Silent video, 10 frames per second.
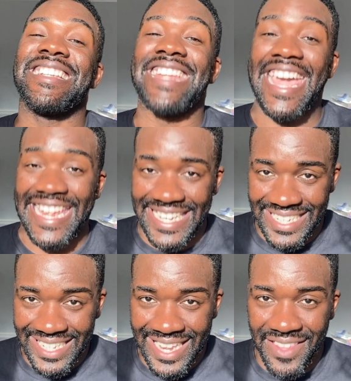
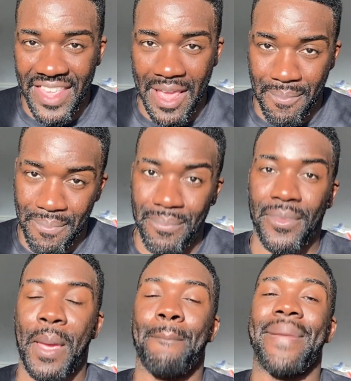Date them.
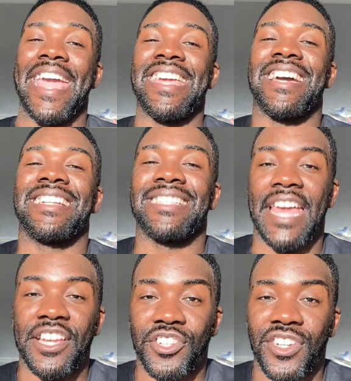Pay
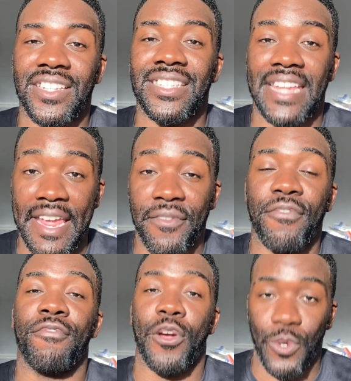attention, stay
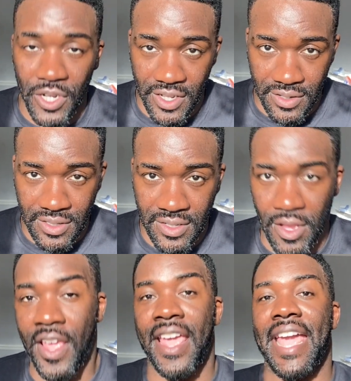focused,
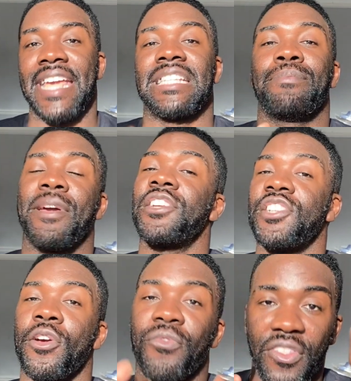
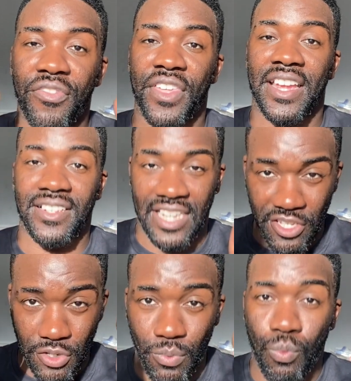especially on the things that
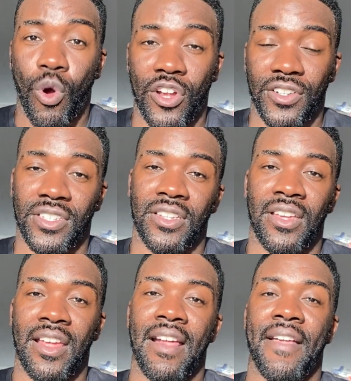you want,
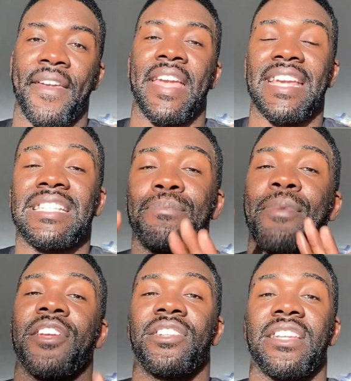
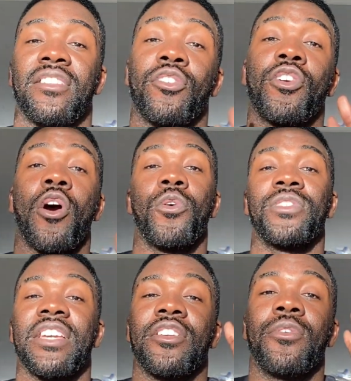especially the goals
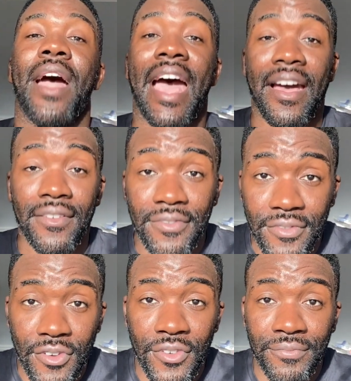that you have.